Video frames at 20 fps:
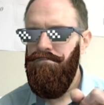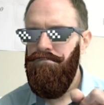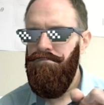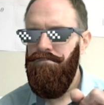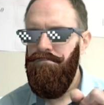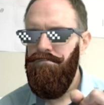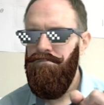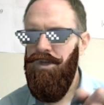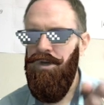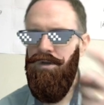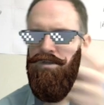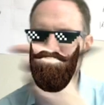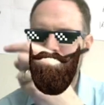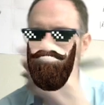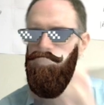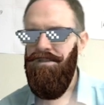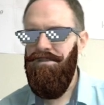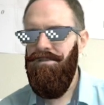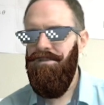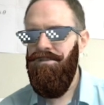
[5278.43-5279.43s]
Oh, it's
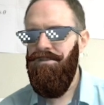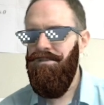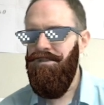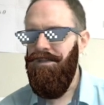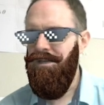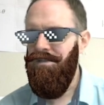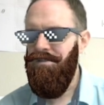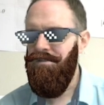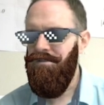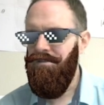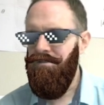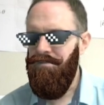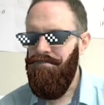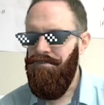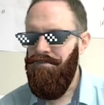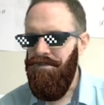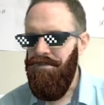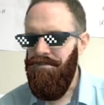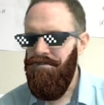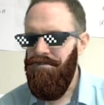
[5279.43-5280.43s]
positive. This is x. It's
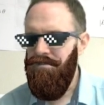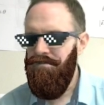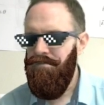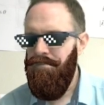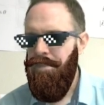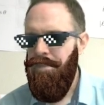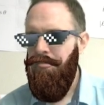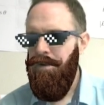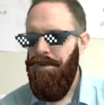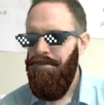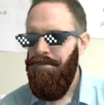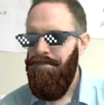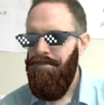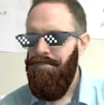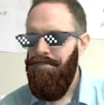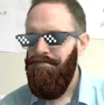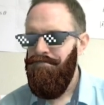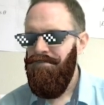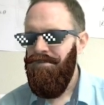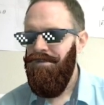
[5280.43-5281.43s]
positive.
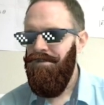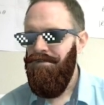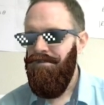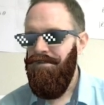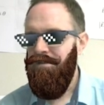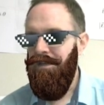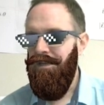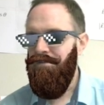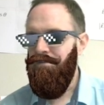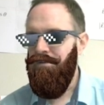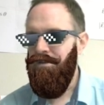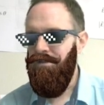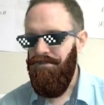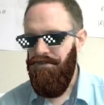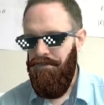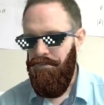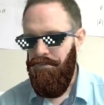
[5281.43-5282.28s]
Negative because the y